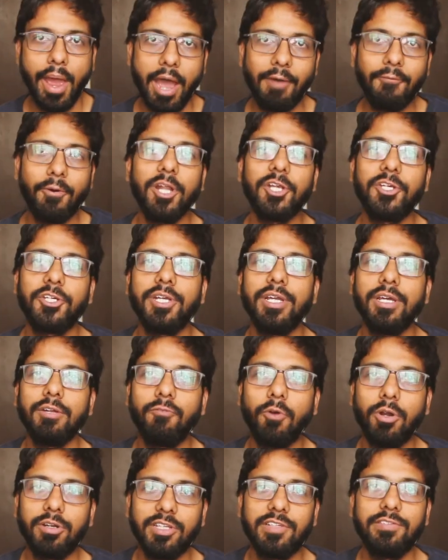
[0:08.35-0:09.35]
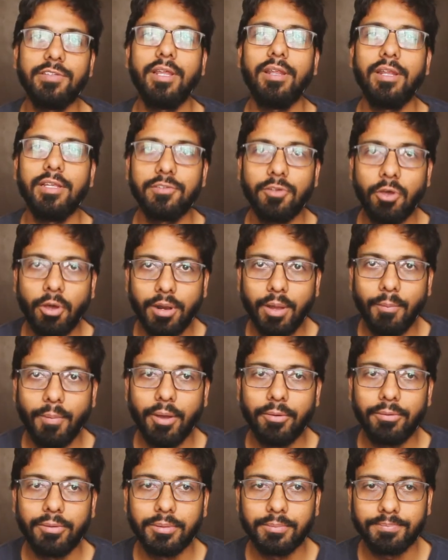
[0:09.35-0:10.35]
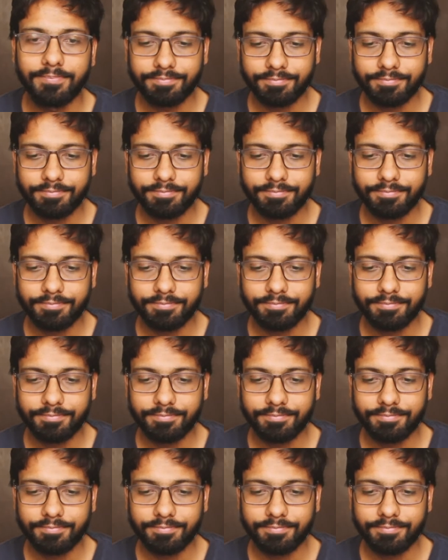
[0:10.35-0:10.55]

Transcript: I want to share what this channel is all about.